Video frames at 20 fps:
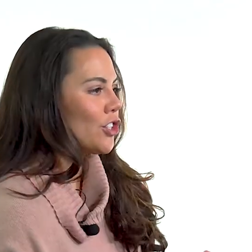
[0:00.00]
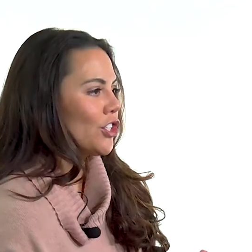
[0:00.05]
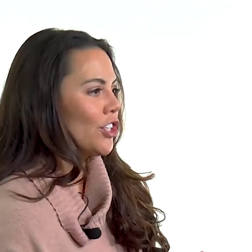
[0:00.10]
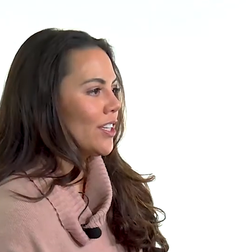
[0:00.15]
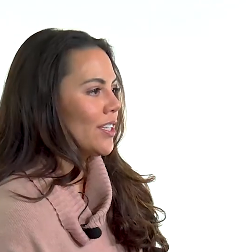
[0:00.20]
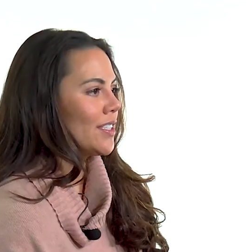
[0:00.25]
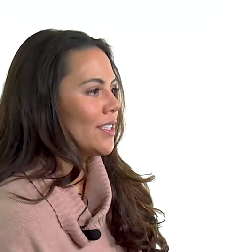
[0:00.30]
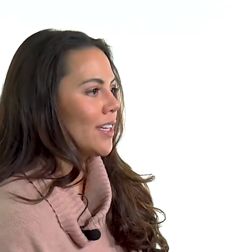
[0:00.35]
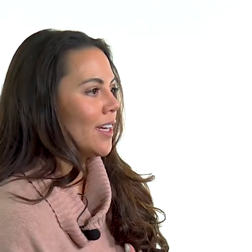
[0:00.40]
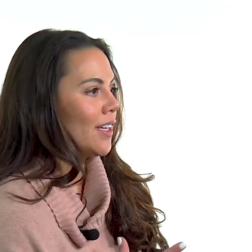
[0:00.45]

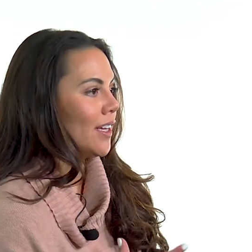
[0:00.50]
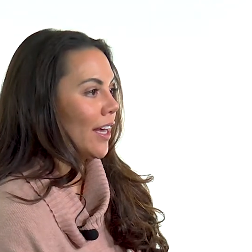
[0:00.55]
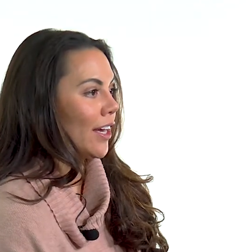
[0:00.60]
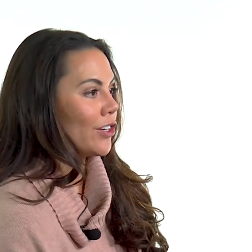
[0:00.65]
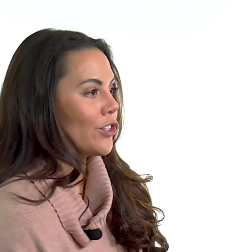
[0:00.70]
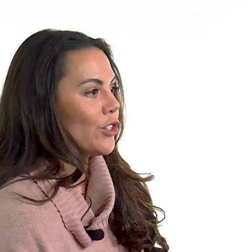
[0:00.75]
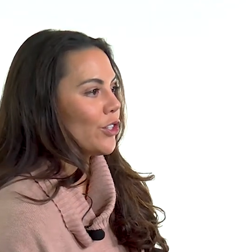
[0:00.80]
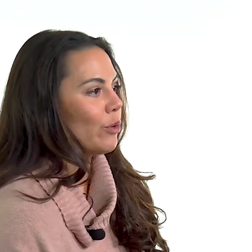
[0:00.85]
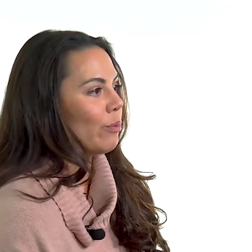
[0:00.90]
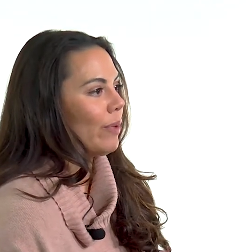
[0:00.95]
just a
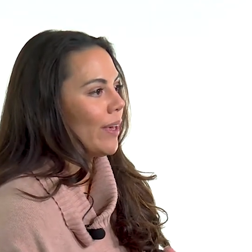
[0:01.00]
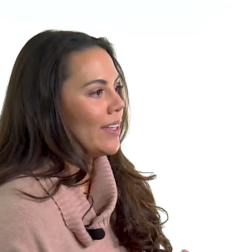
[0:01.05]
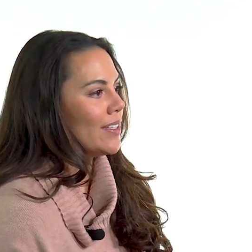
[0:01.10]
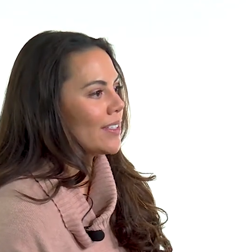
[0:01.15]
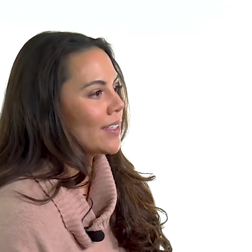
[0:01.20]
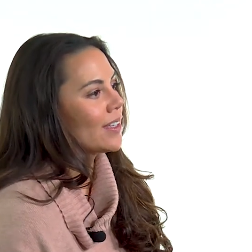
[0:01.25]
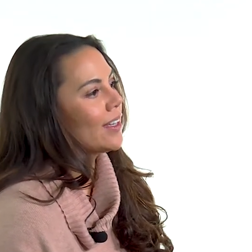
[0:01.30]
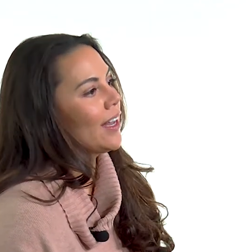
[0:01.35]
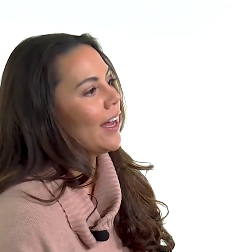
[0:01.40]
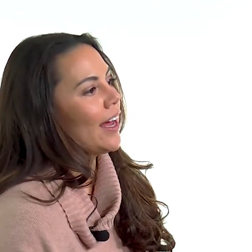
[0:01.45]

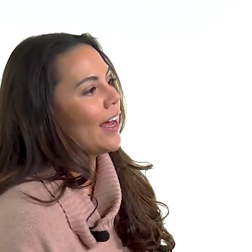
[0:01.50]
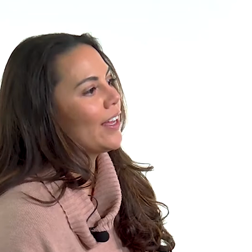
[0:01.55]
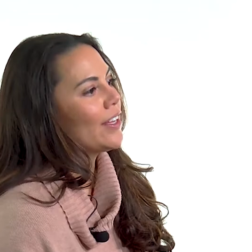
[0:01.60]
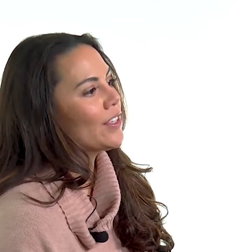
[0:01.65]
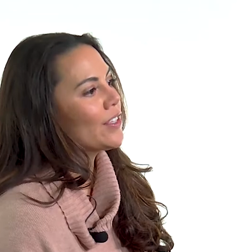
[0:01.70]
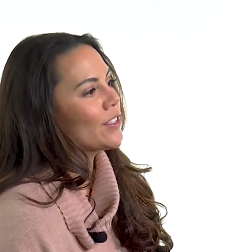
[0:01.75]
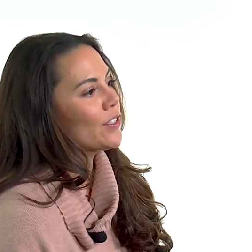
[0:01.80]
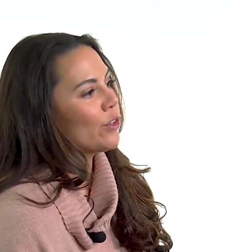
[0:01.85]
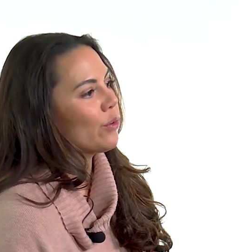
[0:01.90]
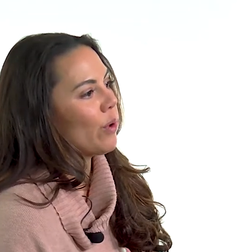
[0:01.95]
lecture-based
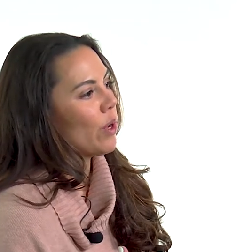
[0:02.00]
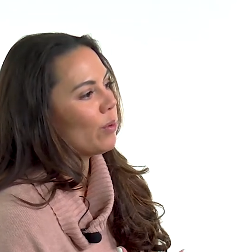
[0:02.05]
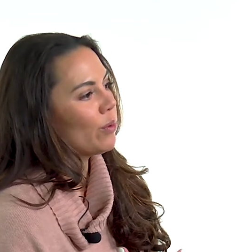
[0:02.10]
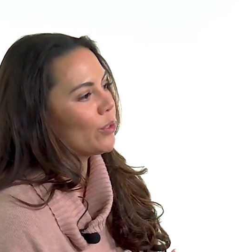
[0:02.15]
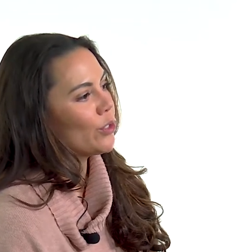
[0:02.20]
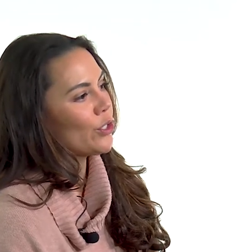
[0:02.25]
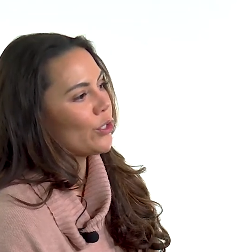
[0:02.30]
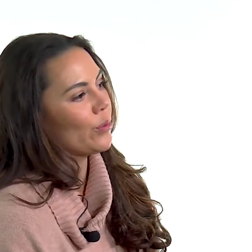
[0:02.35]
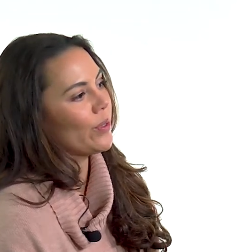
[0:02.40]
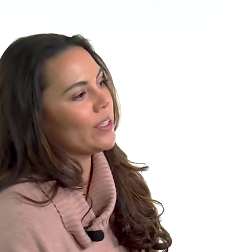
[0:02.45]
class, so what
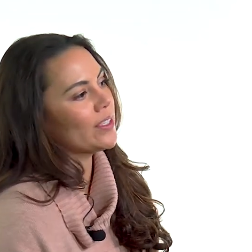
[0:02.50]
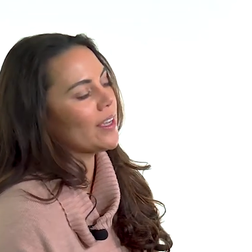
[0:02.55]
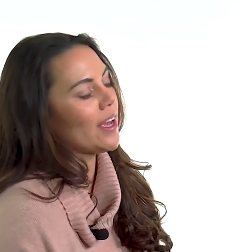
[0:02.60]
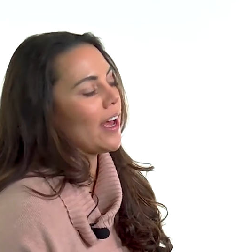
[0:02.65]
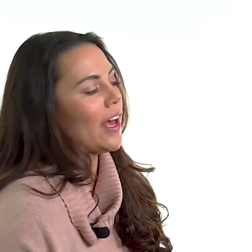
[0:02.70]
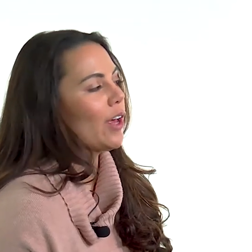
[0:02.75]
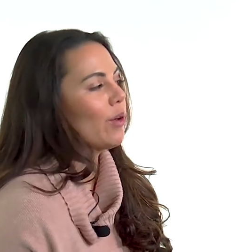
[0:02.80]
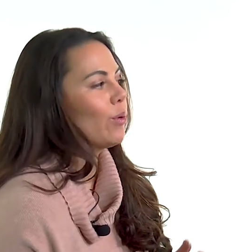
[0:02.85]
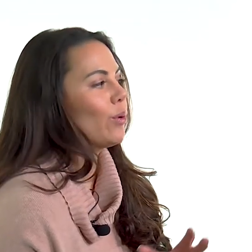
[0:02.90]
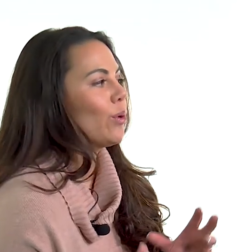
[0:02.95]
we'll do is
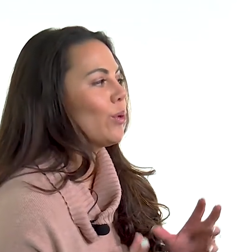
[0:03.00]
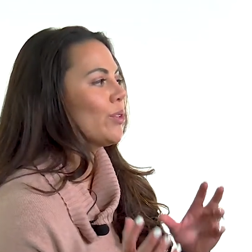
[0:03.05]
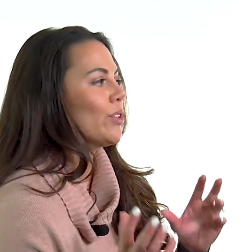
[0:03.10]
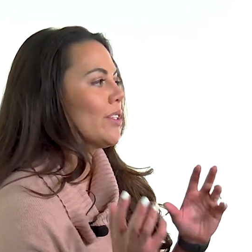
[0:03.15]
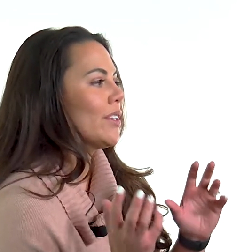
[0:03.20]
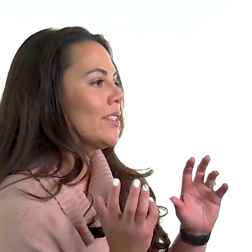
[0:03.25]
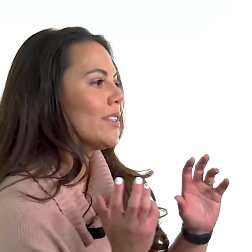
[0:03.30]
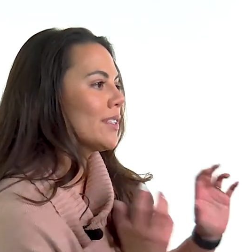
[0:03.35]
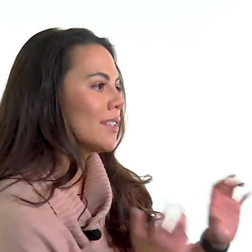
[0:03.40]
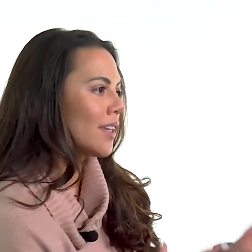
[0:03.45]
I will
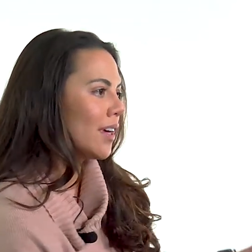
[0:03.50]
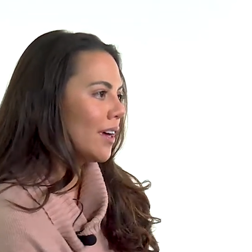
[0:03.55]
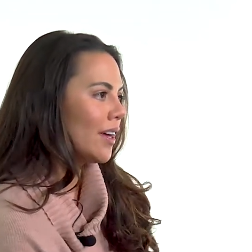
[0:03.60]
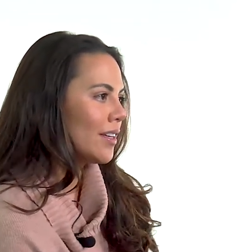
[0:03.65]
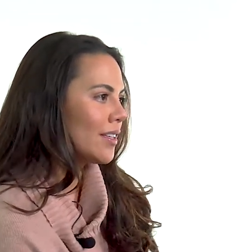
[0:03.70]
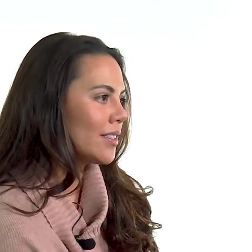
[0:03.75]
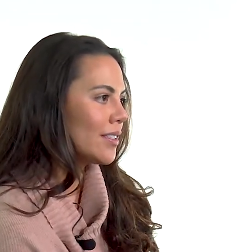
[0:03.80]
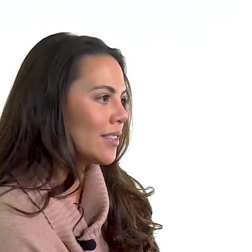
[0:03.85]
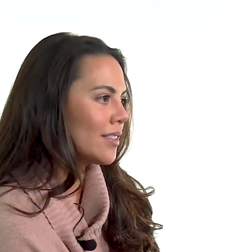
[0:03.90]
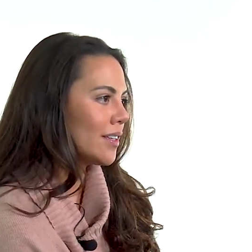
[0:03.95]

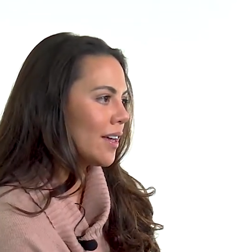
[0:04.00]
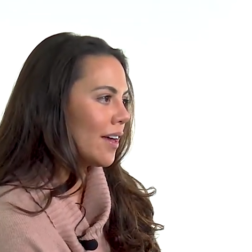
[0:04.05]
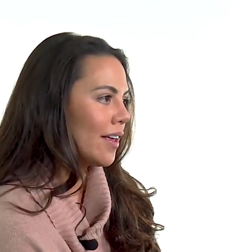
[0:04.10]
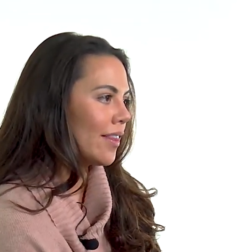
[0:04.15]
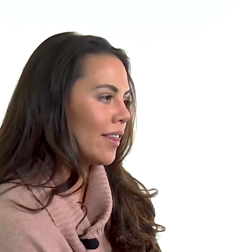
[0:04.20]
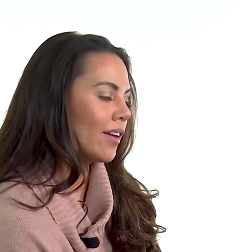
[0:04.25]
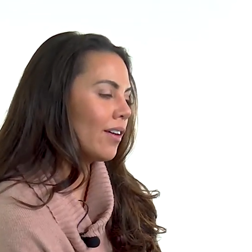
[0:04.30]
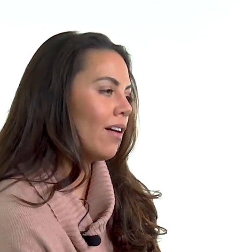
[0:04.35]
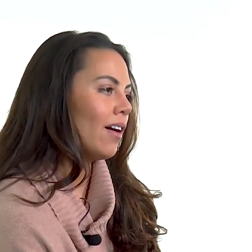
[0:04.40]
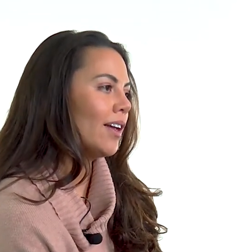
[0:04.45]
discuss
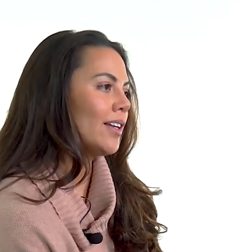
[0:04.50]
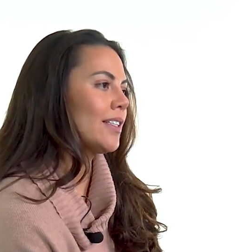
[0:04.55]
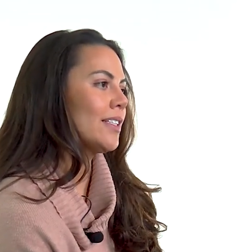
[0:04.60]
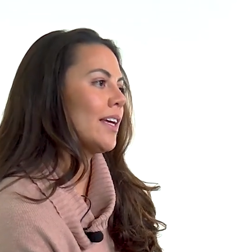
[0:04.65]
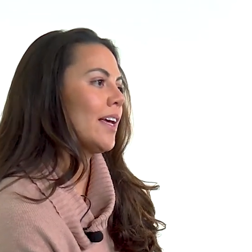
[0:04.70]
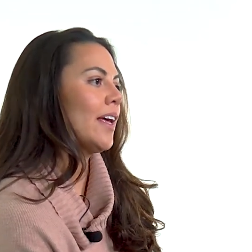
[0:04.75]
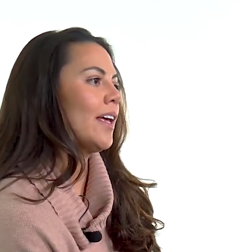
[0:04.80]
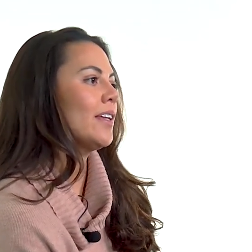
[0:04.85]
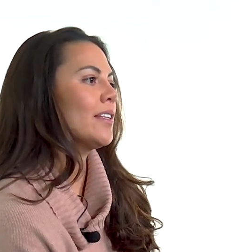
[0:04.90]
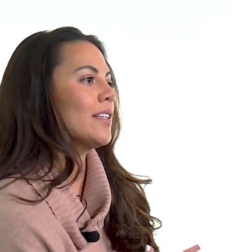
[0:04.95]
the
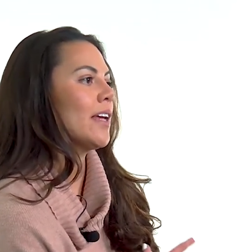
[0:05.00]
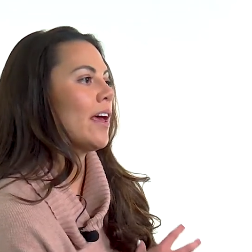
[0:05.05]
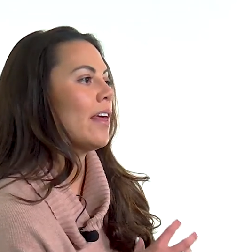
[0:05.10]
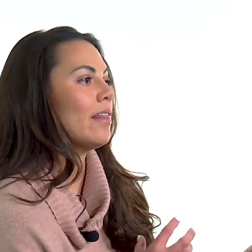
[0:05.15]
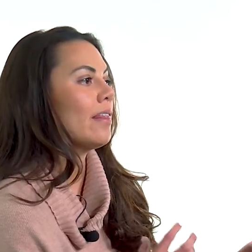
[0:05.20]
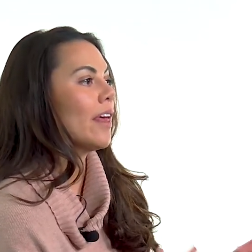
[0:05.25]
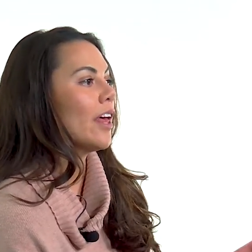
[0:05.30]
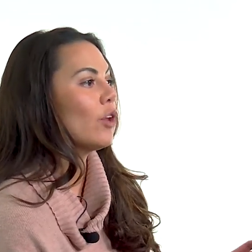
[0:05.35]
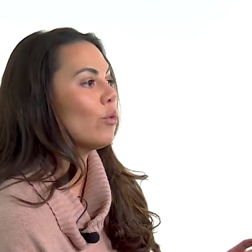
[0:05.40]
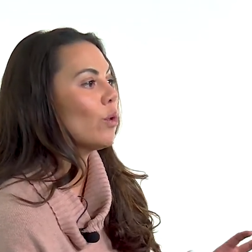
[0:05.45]
content
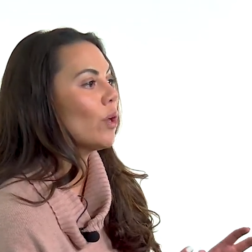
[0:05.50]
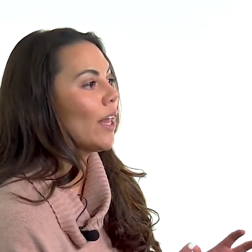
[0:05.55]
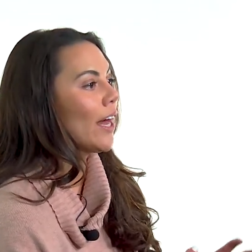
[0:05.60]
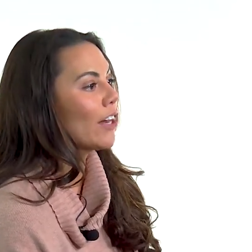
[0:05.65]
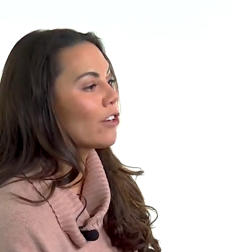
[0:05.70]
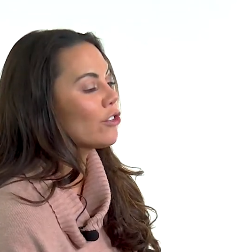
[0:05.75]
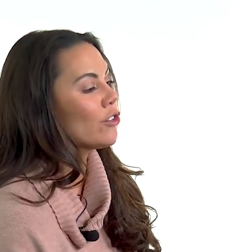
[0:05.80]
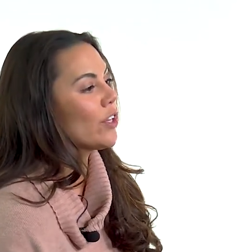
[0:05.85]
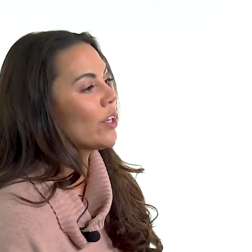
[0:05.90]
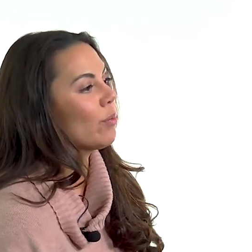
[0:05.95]
and then we'll
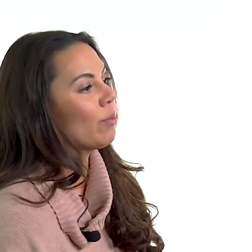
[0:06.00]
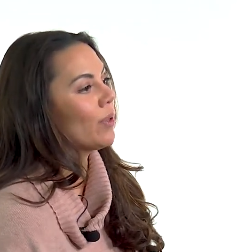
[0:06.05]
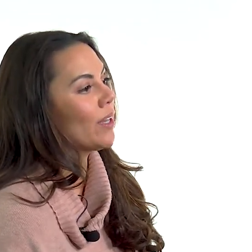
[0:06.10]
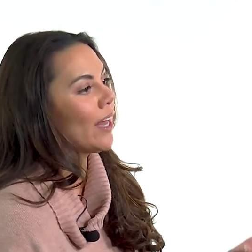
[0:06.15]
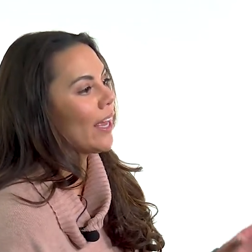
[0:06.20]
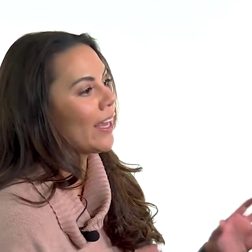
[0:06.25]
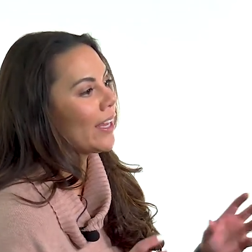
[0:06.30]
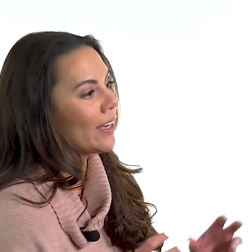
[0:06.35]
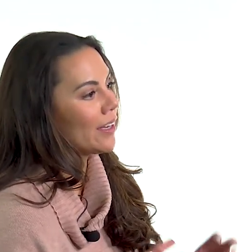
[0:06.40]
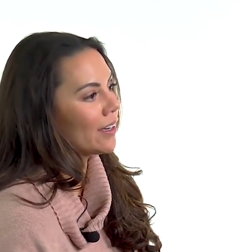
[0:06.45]
actually
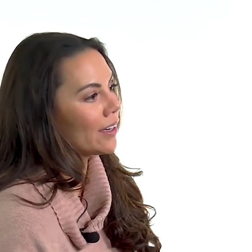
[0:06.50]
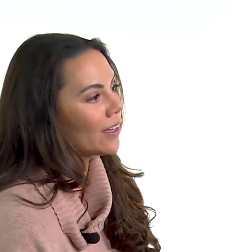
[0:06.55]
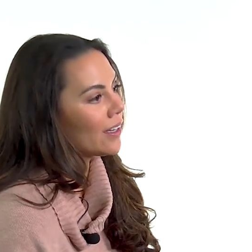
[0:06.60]
apply it in